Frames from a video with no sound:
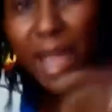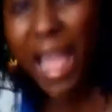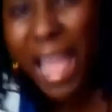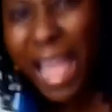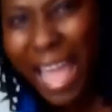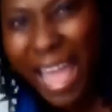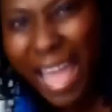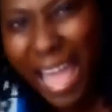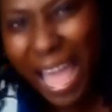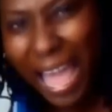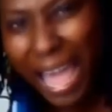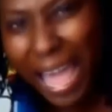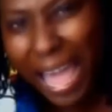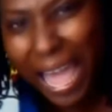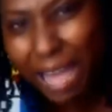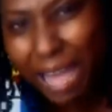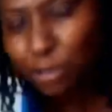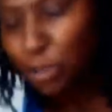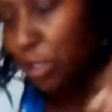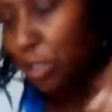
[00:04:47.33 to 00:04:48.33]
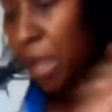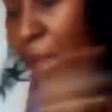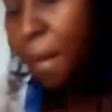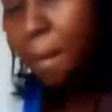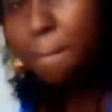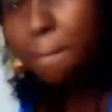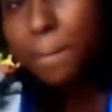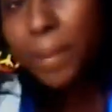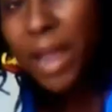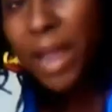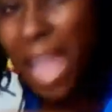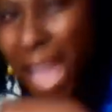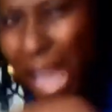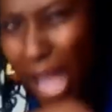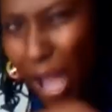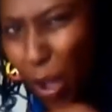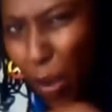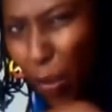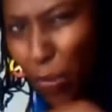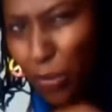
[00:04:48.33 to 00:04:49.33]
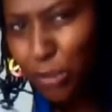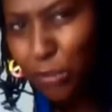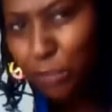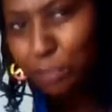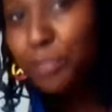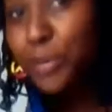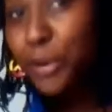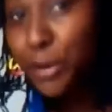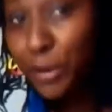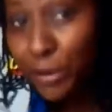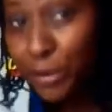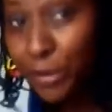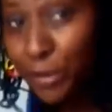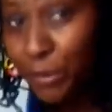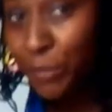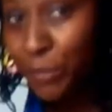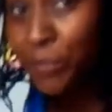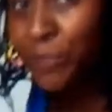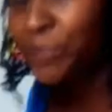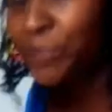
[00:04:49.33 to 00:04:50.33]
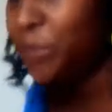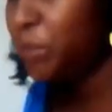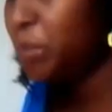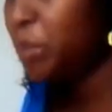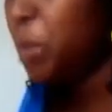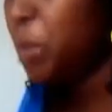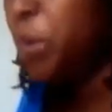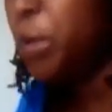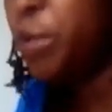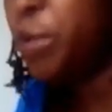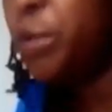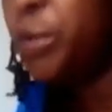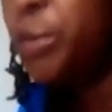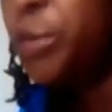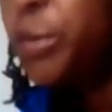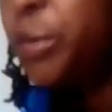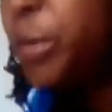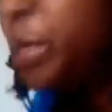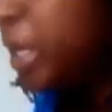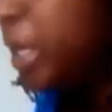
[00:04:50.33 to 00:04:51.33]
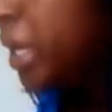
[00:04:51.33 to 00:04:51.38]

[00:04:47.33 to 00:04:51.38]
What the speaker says: ouch, ouch, burn you. So what you do is